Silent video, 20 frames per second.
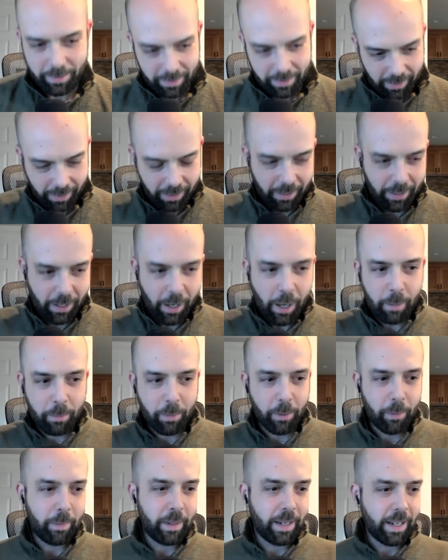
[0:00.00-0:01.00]

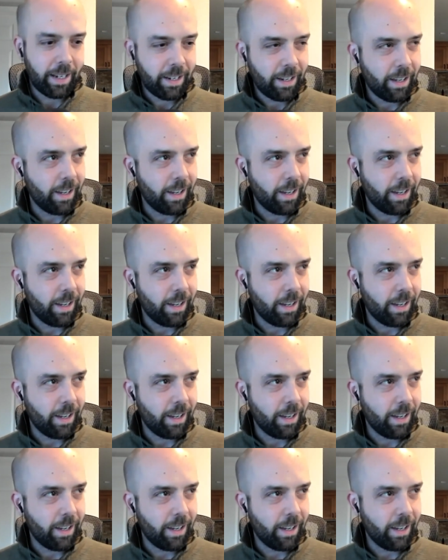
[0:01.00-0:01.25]
humble me,